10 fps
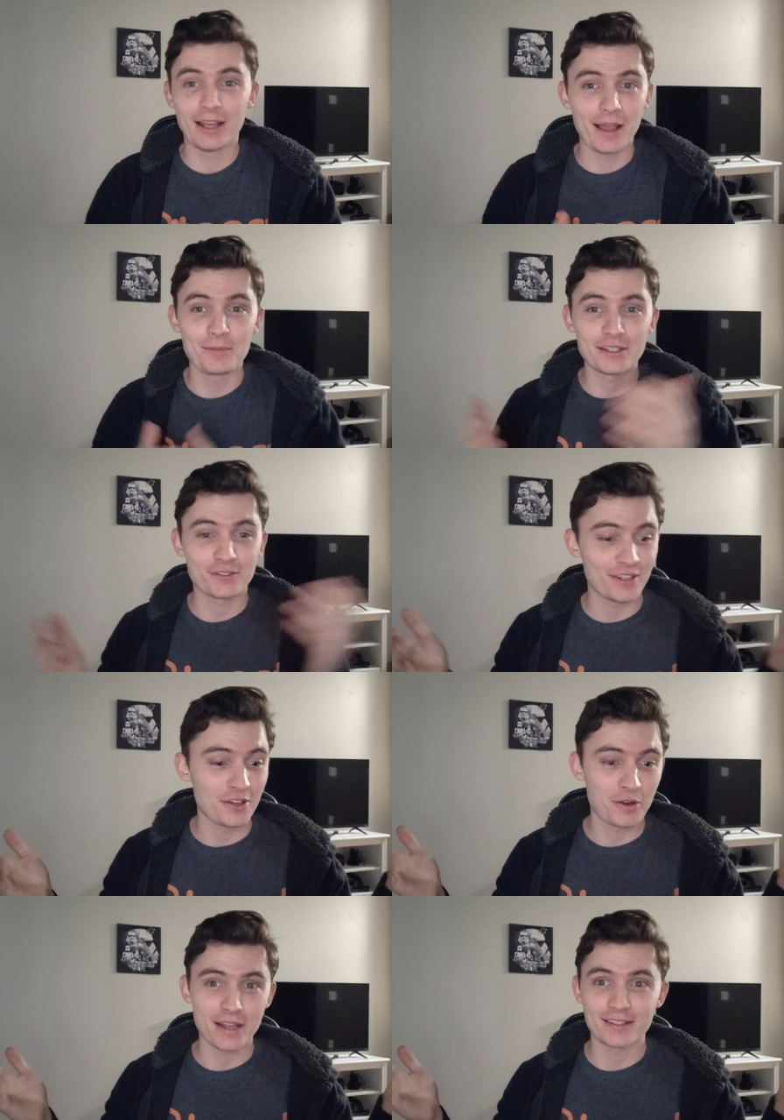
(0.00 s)
time this
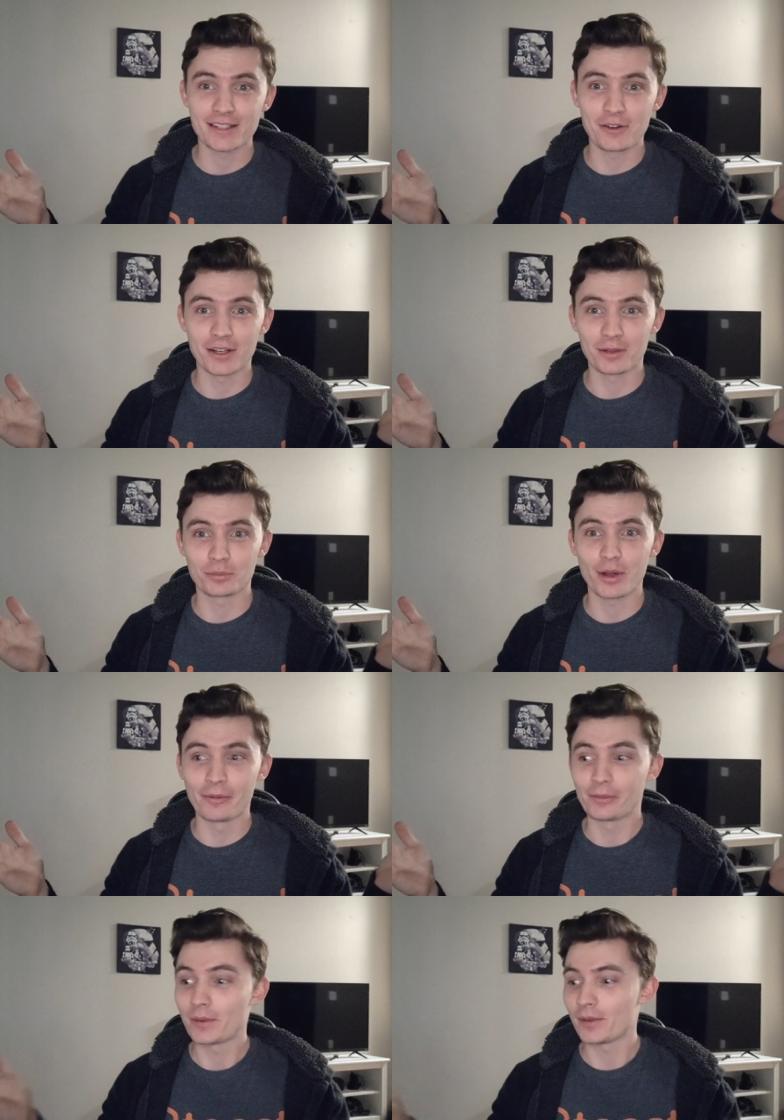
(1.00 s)
video gets out, it'll
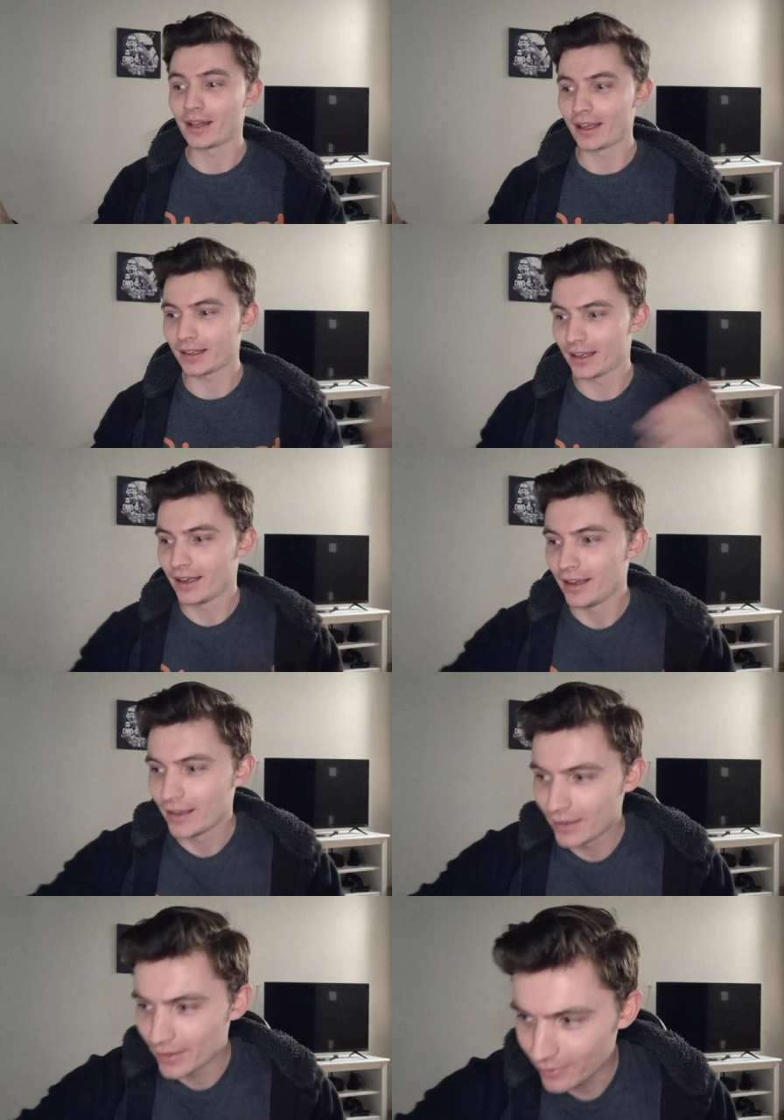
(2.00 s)
probably be like,
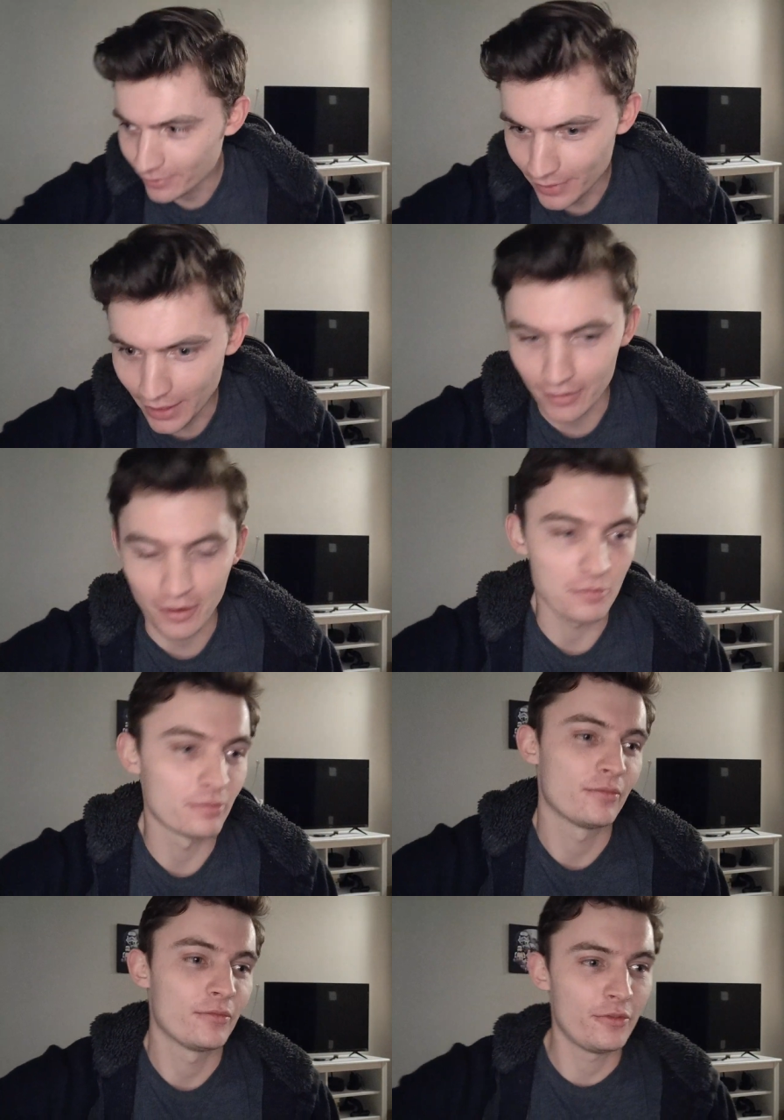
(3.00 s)
I don't know,
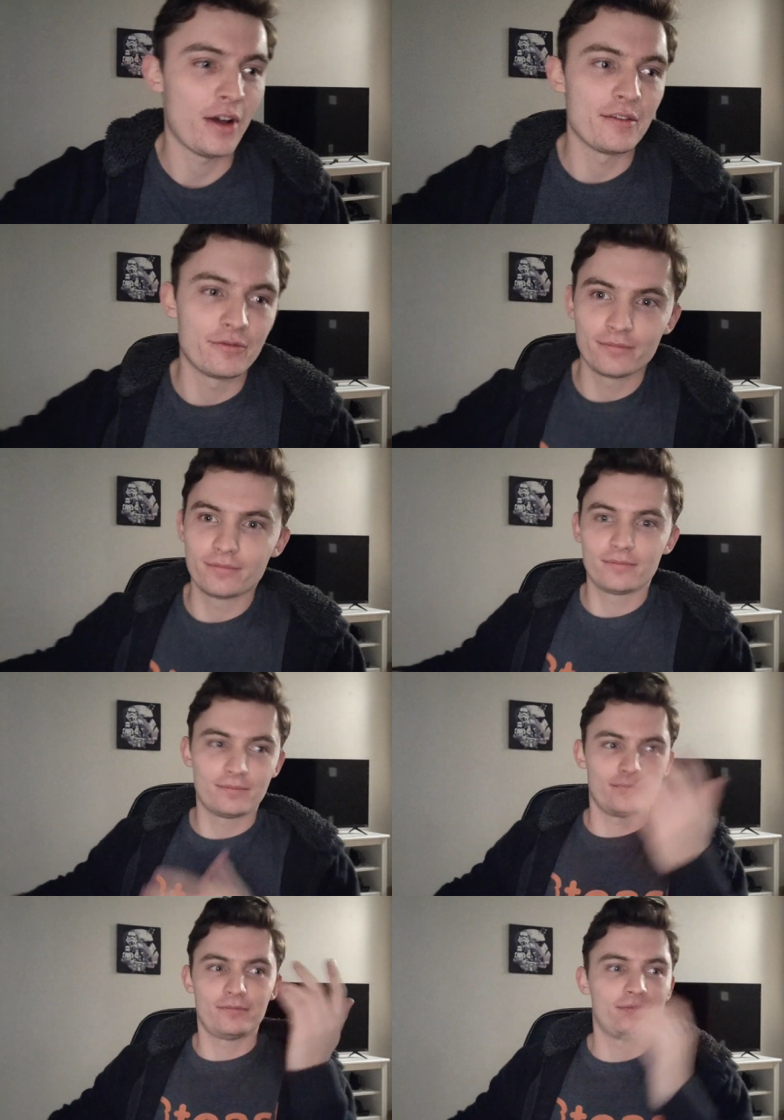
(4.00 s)
five
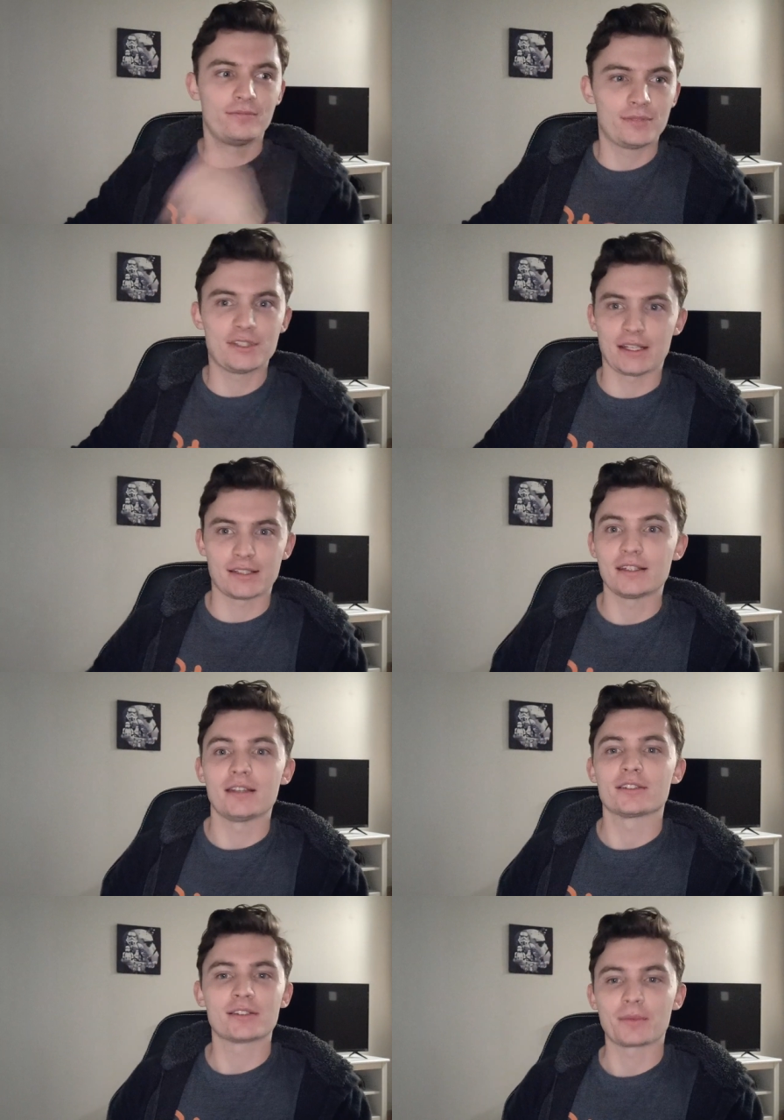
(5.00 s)

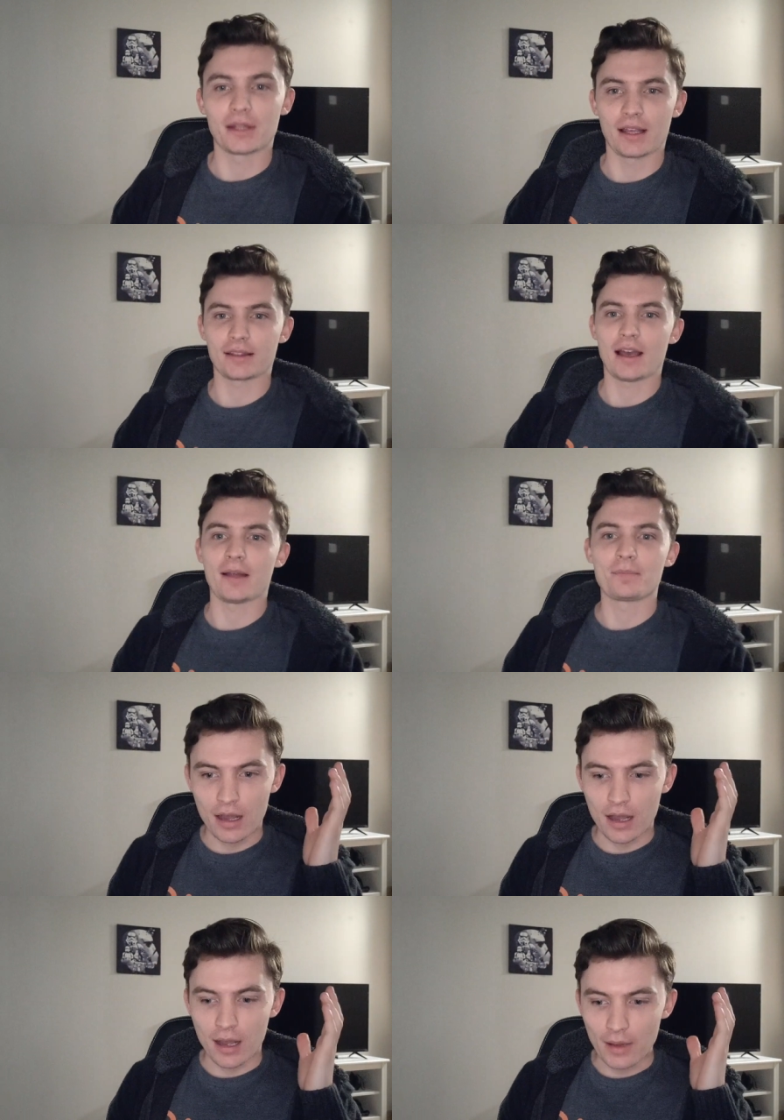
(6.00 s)
60 or something like that.
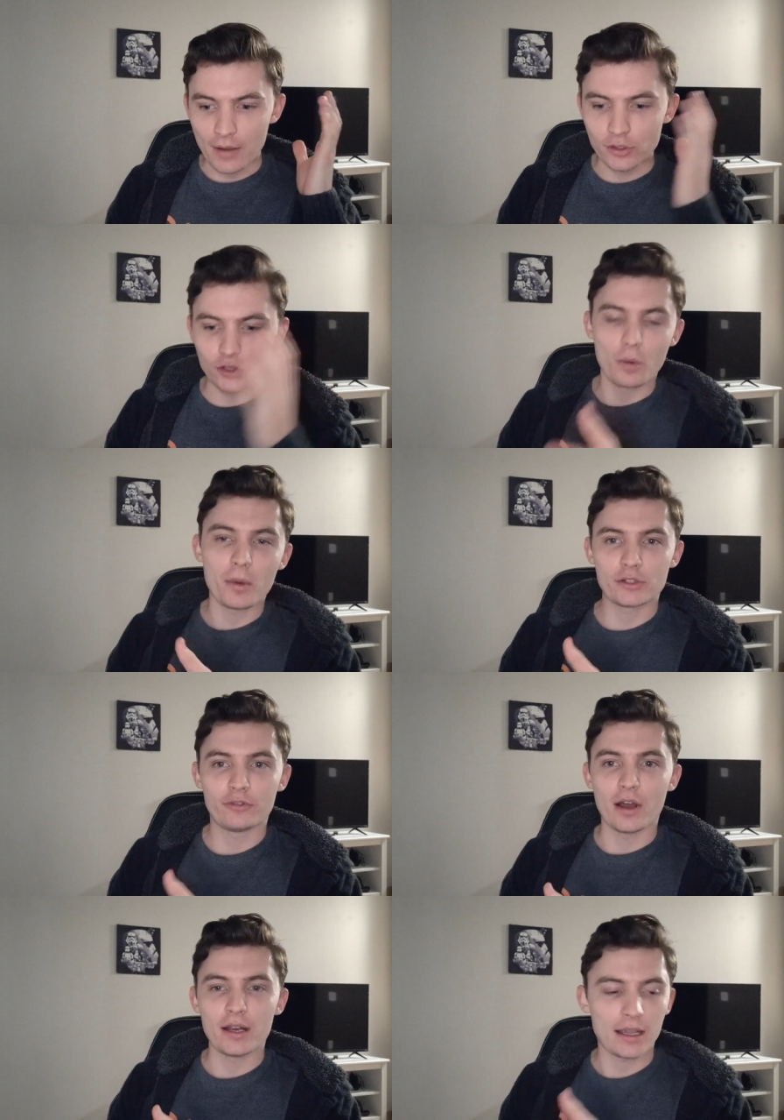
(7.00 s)
Uh, I'm having so much
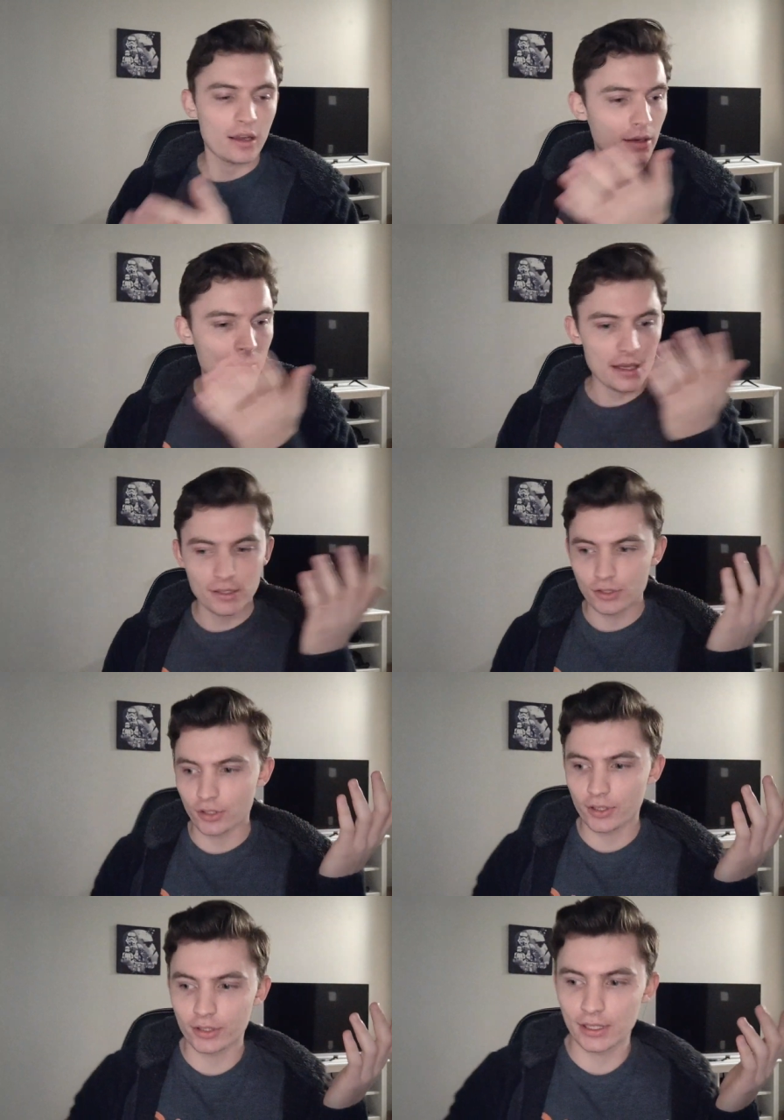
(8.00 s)
fun. I got a message
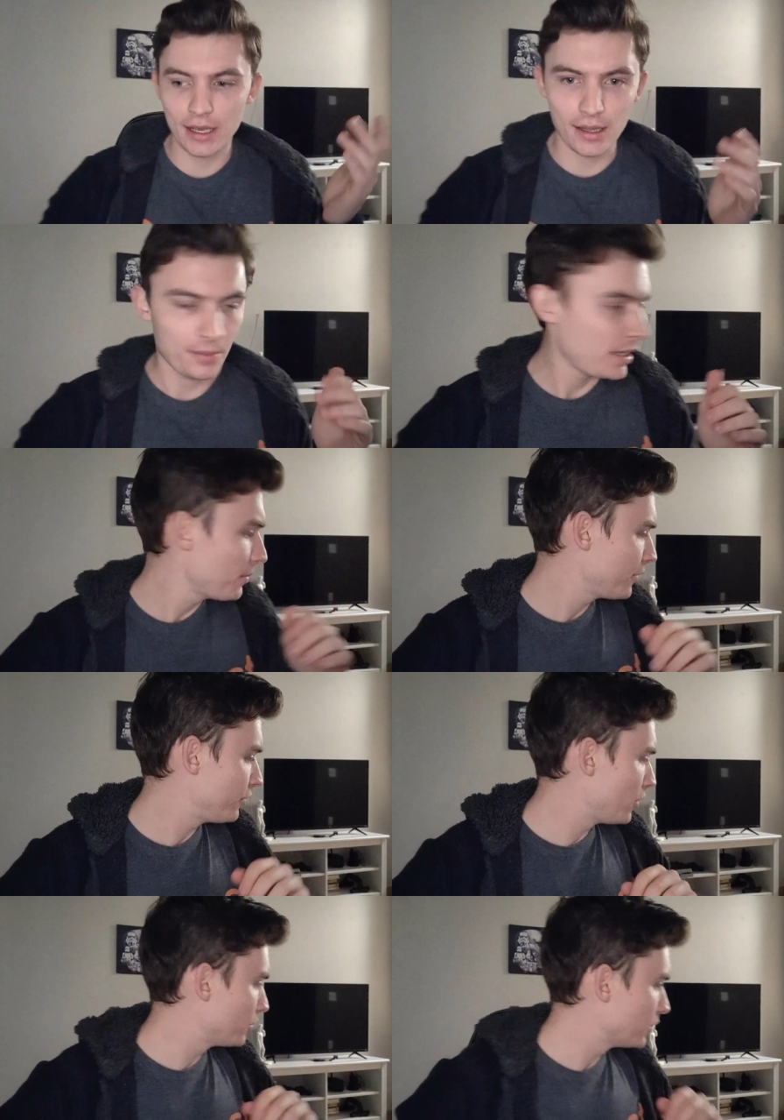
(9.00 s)
earlier today. Let me get my
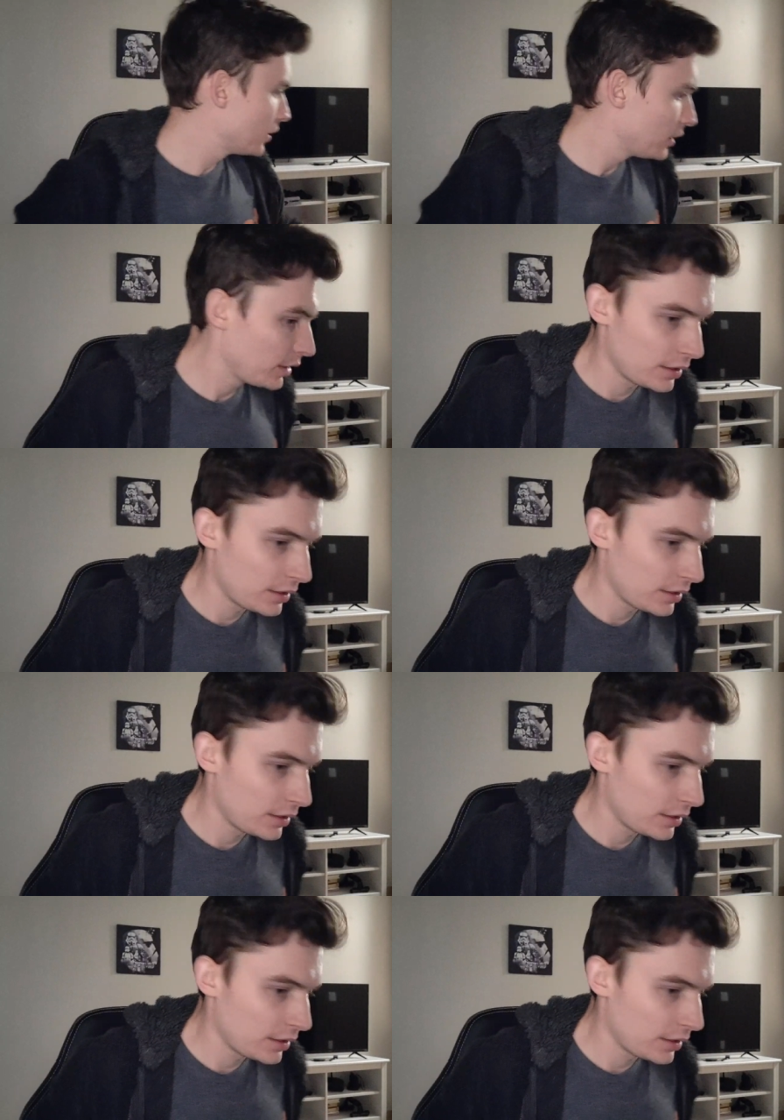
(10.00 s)
phone